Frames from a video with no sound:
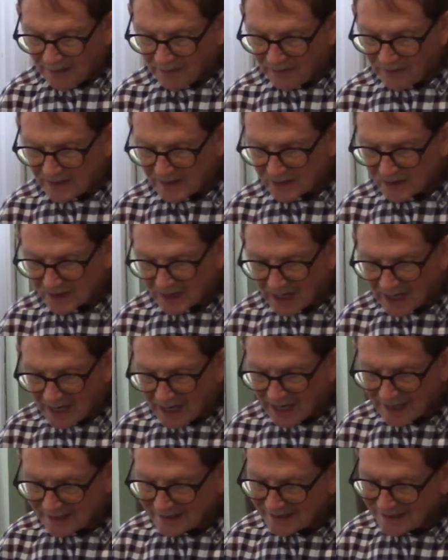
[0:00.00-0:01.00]
This
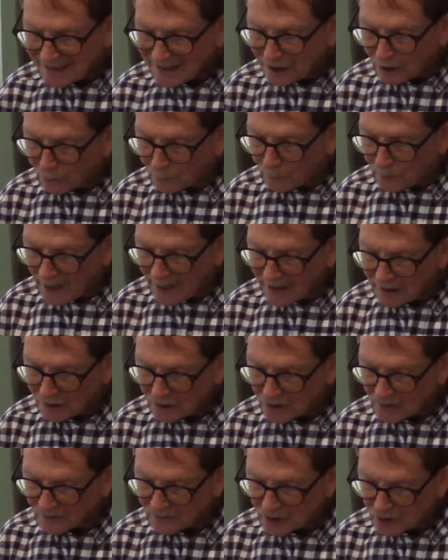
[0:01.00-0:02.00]
ideal
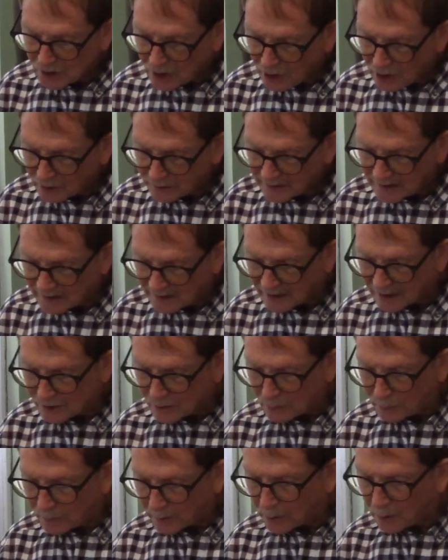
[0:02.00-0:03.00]
range of
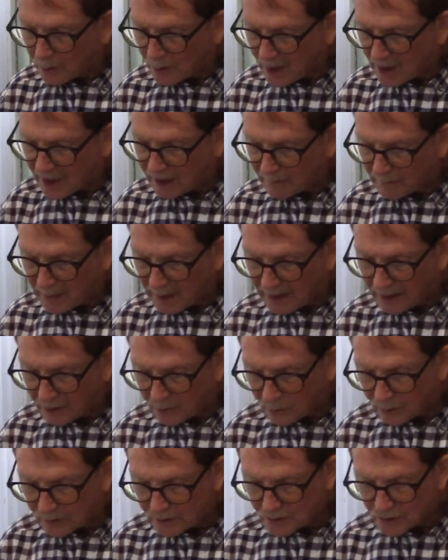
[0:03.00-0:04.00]
saltiness required by
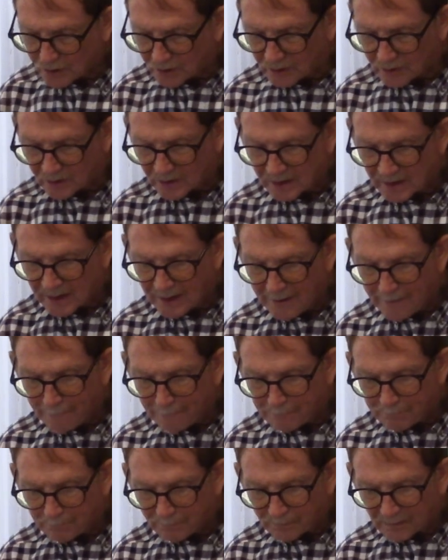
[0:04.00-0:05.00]
oysters
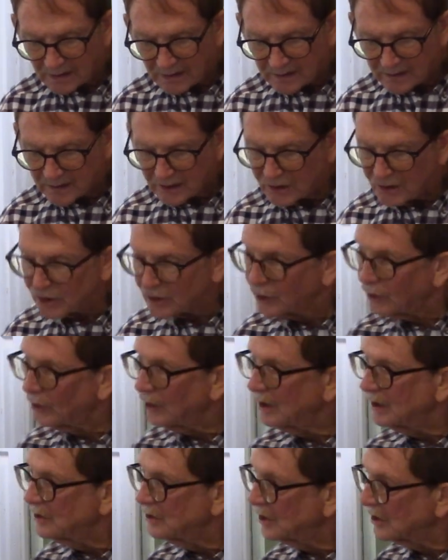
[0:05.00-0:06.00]

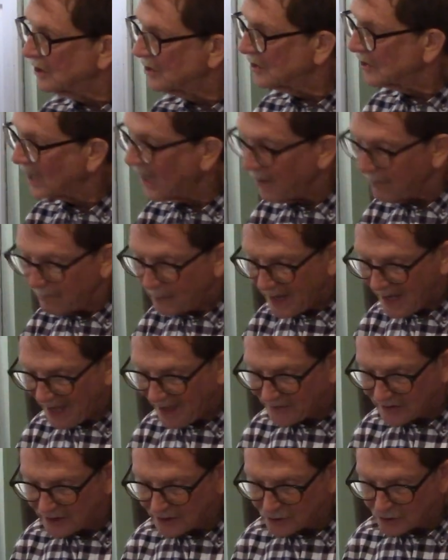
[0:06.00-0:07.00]
discourages a
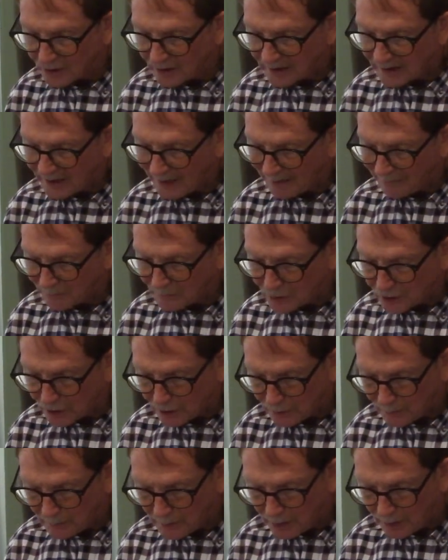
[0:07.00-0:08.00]
pathogen named
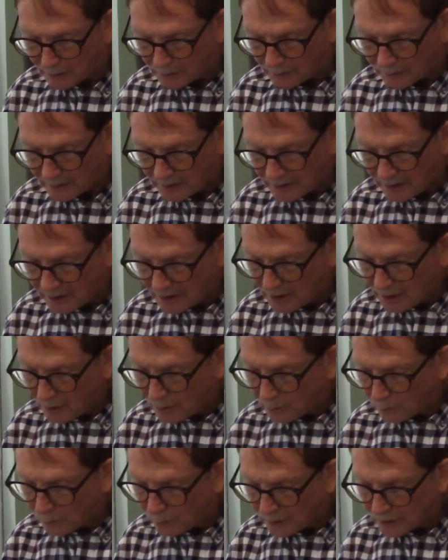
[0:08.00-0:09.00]
dermo,
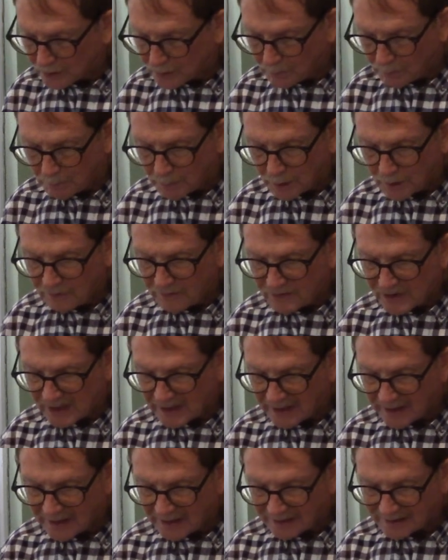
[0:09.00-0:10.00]
which moves
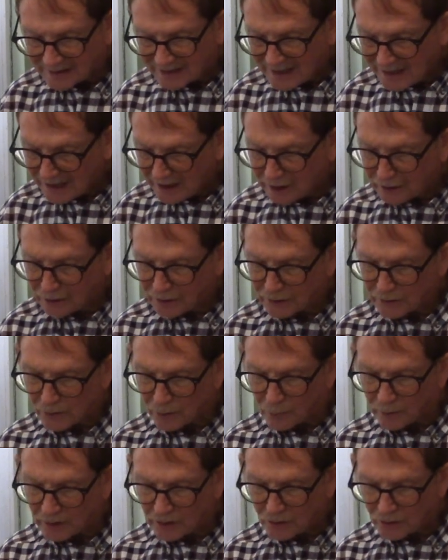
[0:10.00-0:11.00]
in and kills
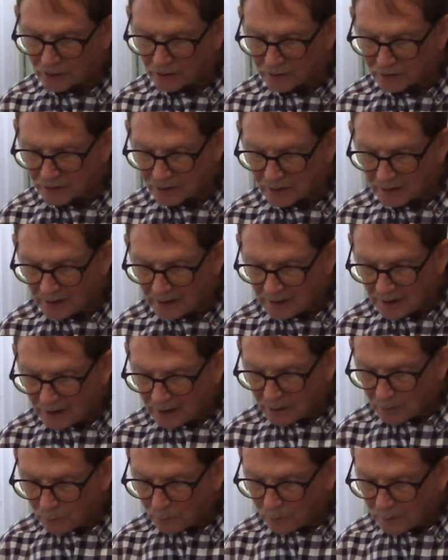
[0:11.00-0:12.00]
oysters
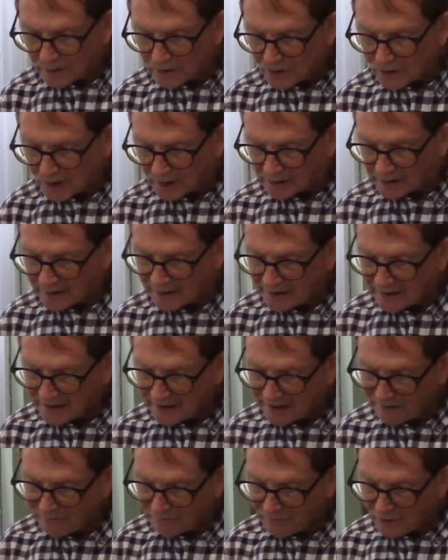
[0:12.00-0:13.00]
when
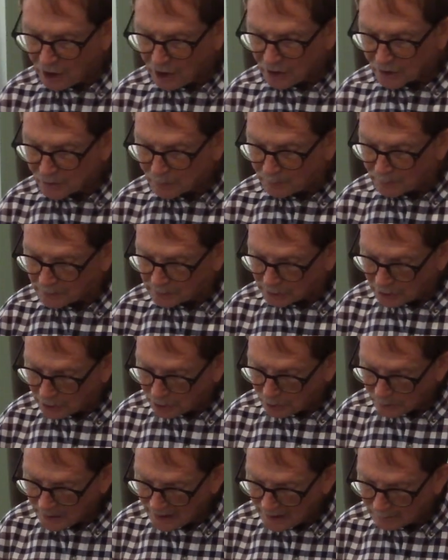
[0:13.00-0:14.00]
salinity falls
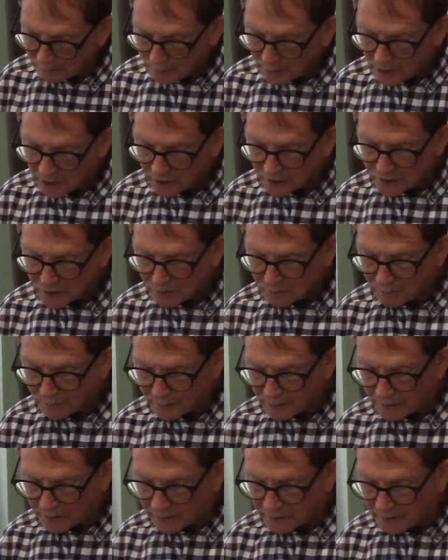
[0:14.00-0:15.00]
below 8 parts
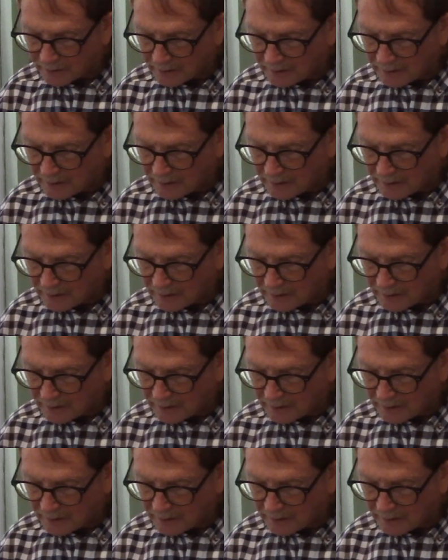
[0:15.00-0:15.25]
per